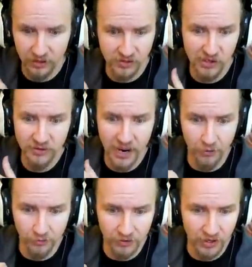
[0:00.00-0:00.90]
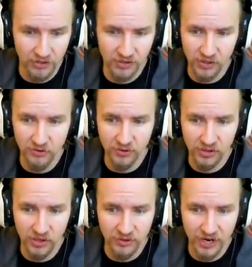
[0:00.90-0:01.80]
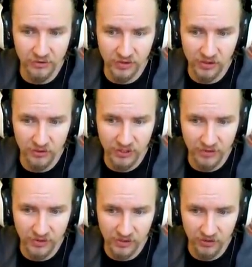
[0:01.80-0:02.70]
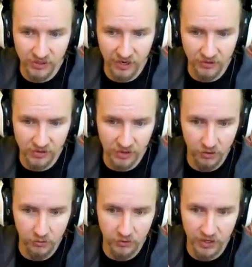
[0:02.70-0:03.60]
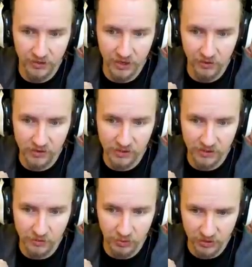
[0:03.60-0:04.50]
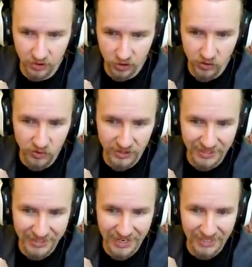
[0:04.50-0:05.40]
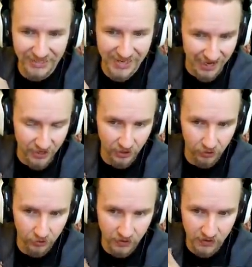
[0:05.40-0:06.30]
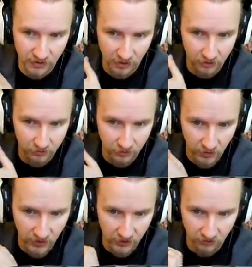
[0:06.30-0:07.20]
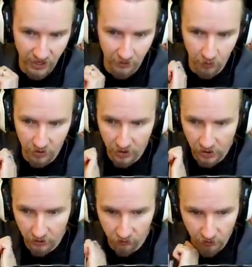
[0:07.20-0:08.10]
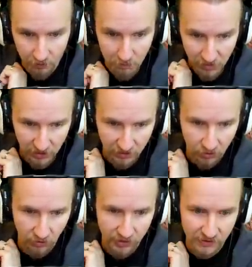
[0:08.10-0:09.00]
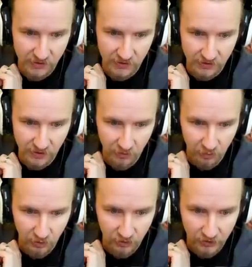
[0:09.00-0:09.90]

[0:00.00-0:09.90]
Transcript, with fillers: slow down. Uh, slow, slow down, slow down, slow down. So that that looks like to be a two D tango style. Not heard of that one. For a million credits as an example.